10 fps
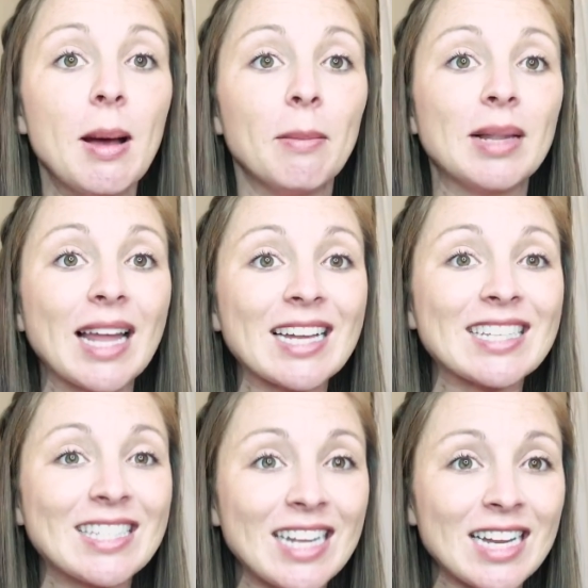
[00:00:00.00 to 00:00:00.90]
plant
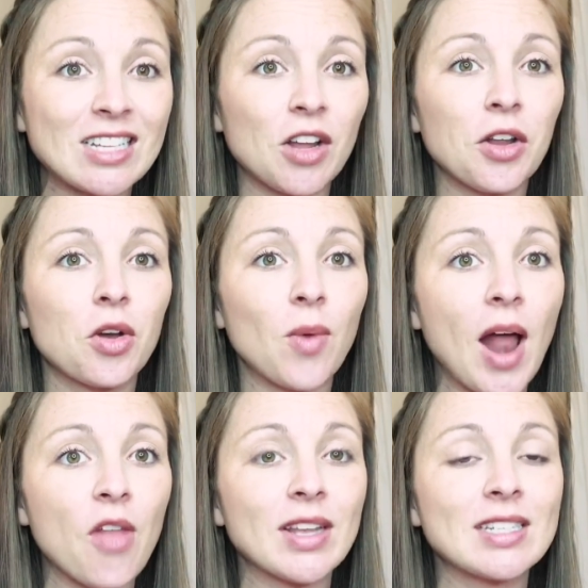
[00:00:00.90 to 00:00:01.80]
seeds on a
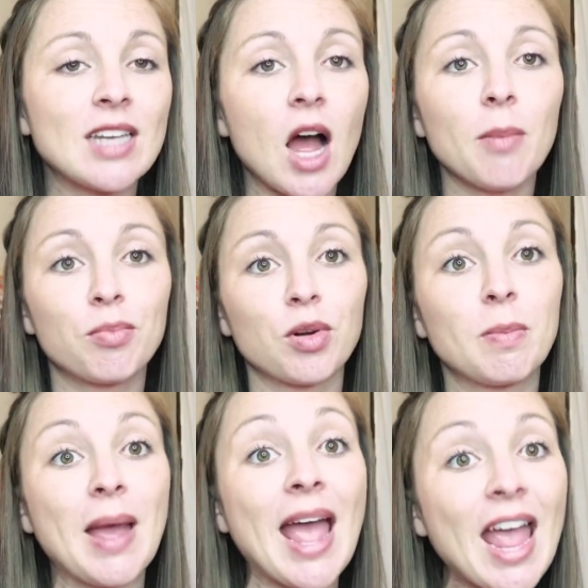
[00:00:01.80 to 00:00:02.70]
ground that's not
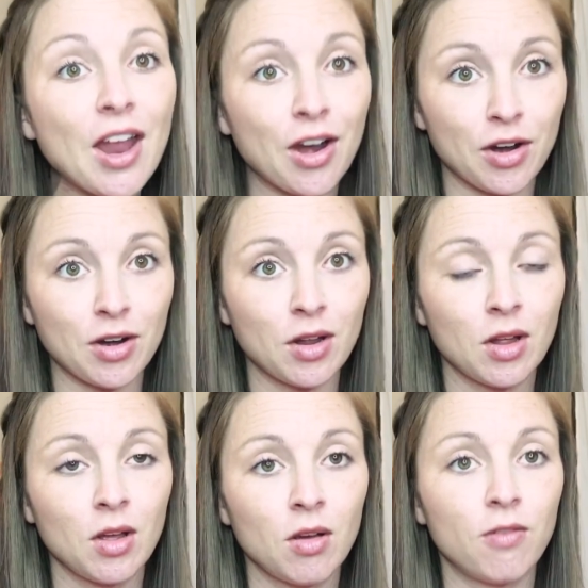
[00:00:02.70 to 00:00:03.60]
prepared
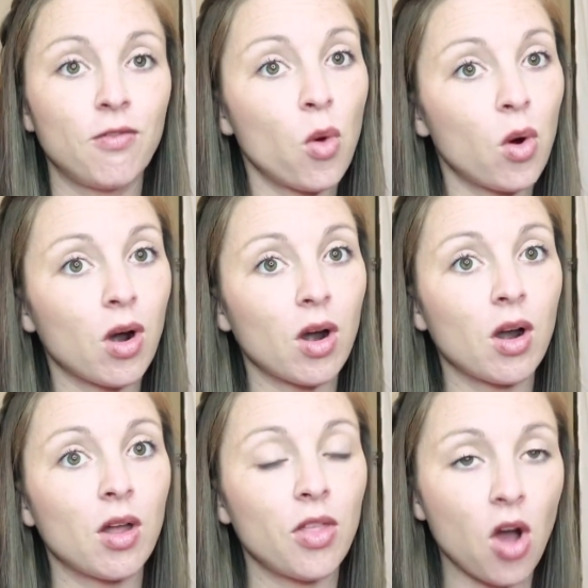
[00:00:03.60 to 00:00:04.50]
for
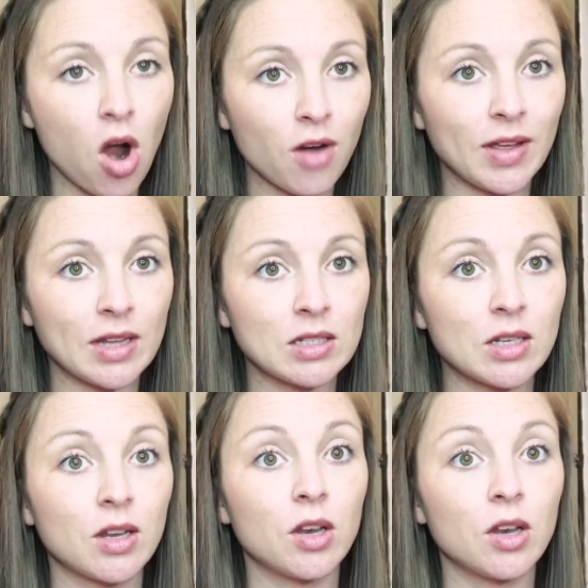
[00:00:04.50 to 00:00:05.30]
the harvest?